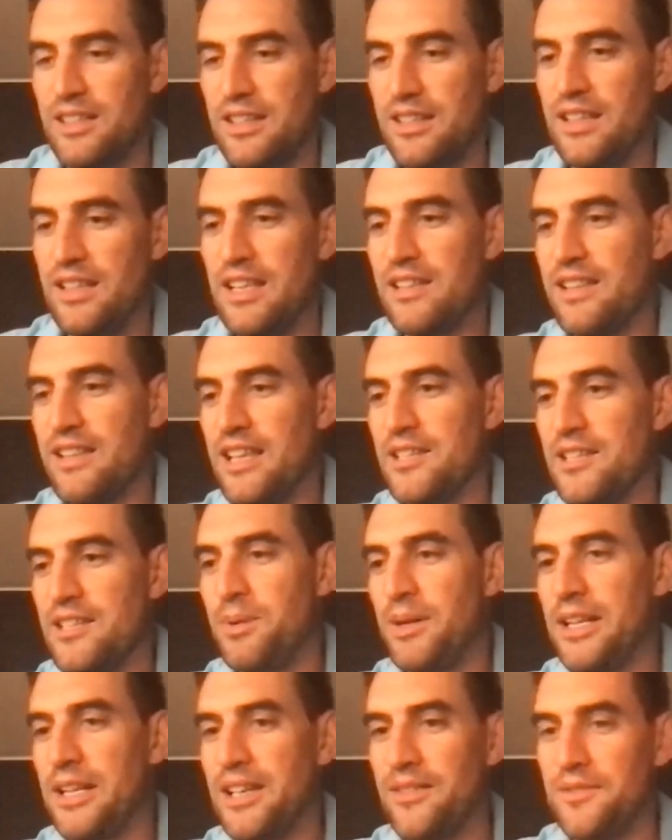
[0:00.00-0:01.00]
there's
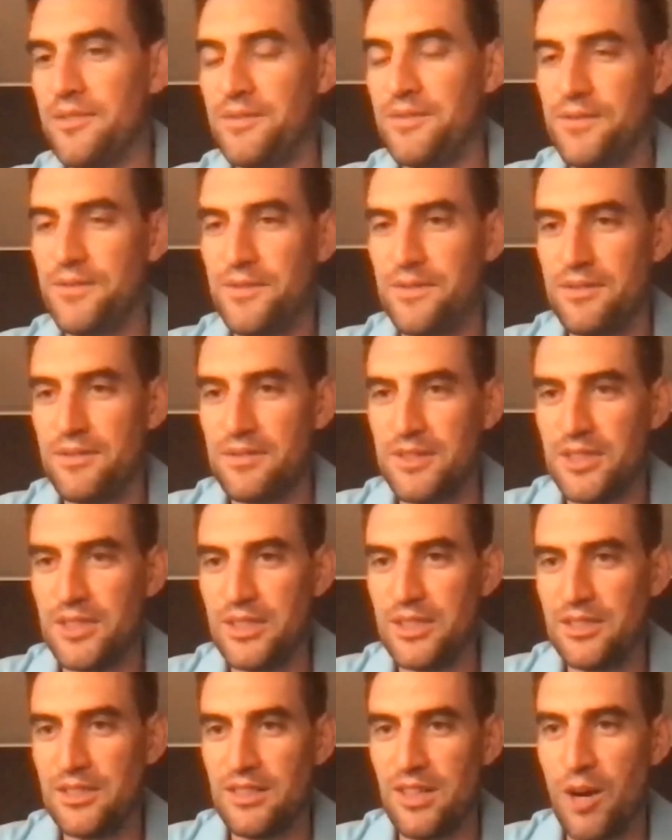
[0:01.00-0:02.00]
plenty of
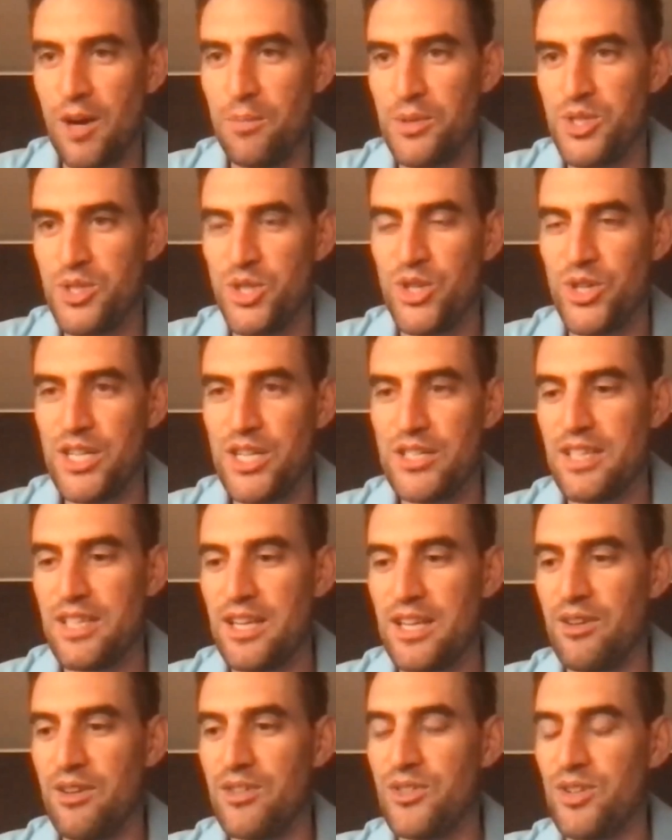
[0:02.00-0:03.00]
opportunities
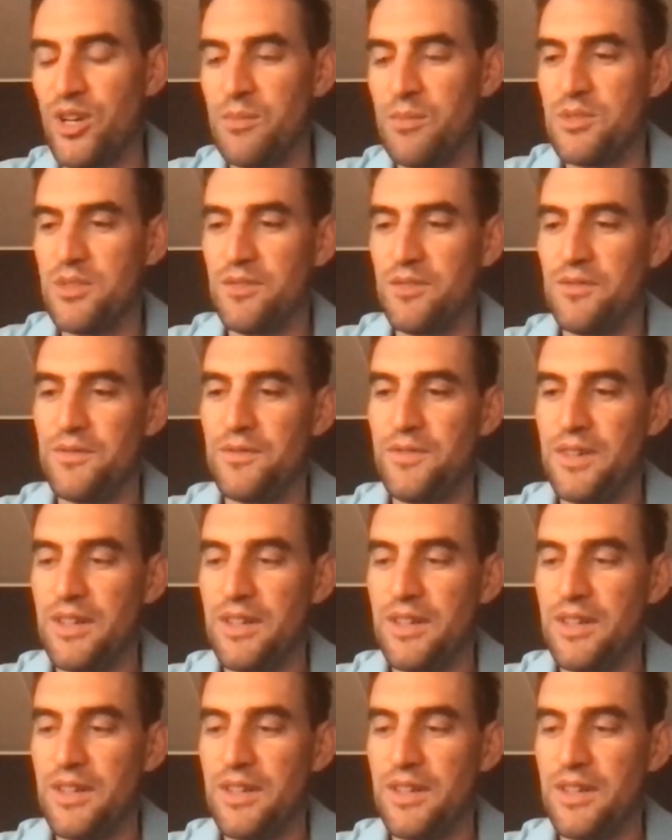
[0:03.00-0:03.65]
here in terms of